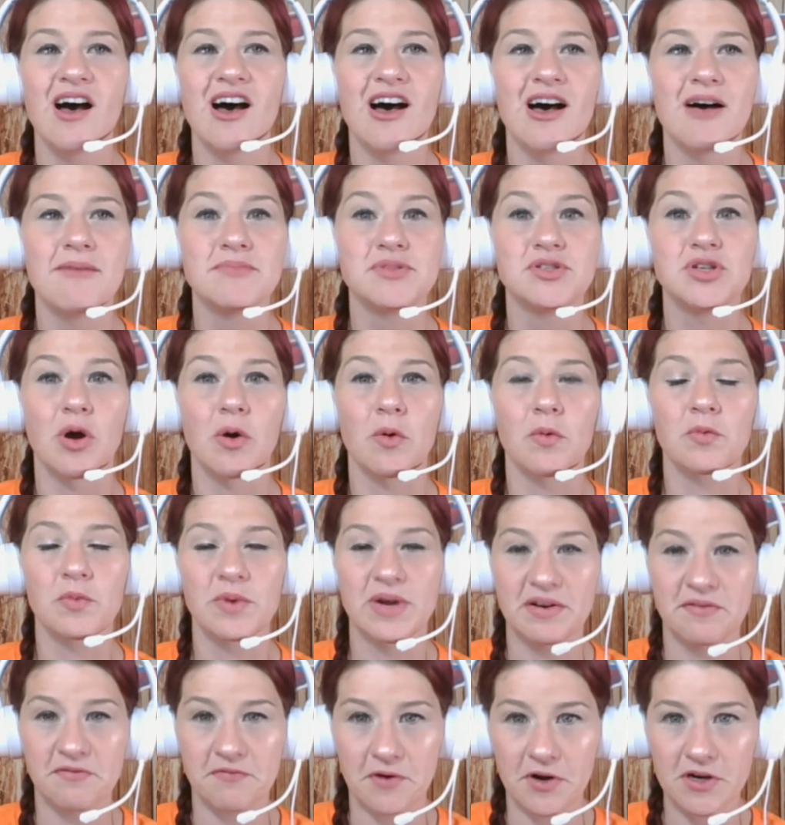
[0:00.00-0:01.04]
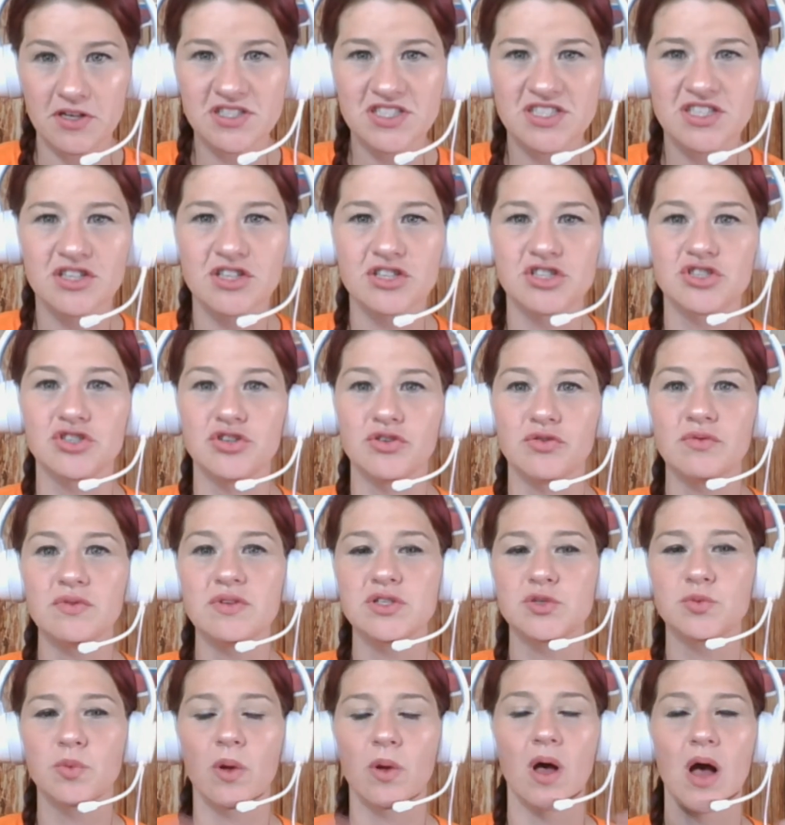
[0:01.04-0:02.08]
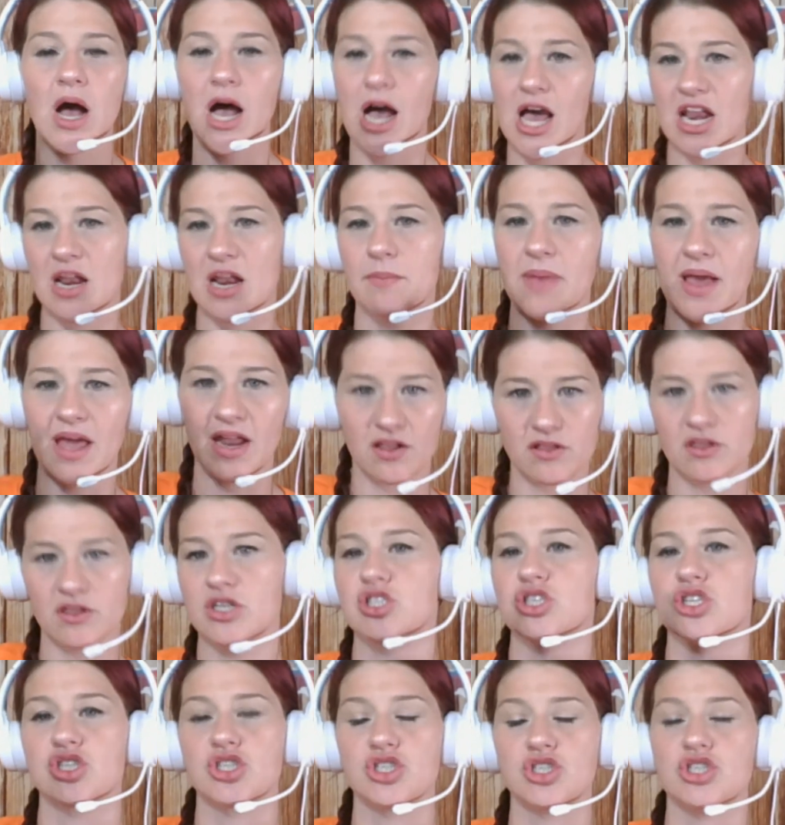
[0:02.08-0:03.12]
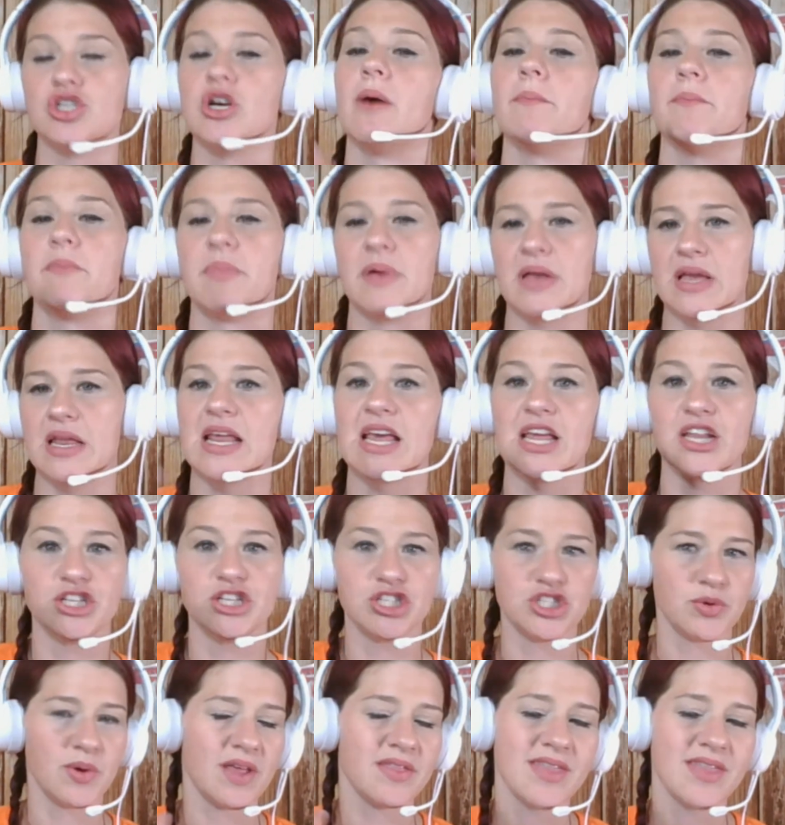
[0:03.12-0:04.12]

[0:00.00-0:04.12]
don't read first, the students will automatically just jump in and do it.